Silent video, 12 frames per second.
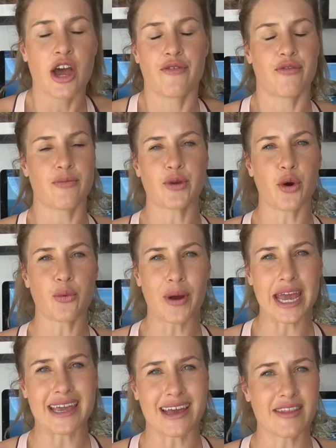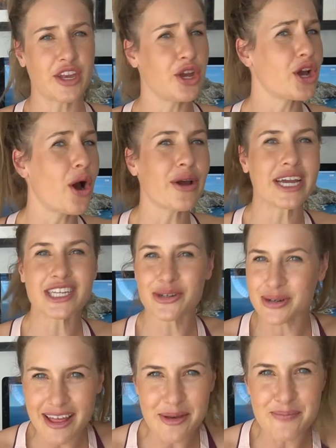from your week, and then you're going into
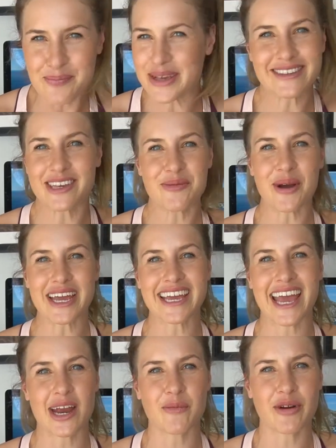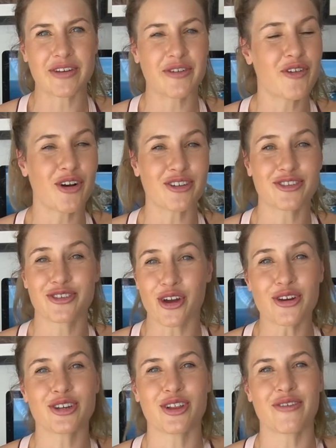another busy weekend where you've got
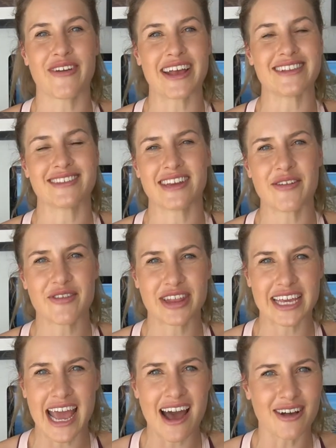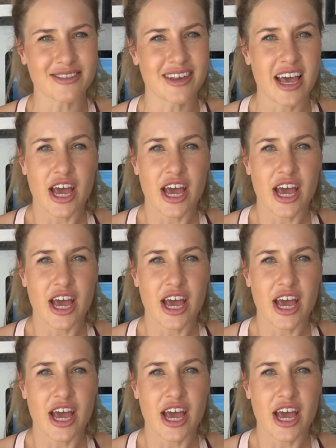social events and everything else,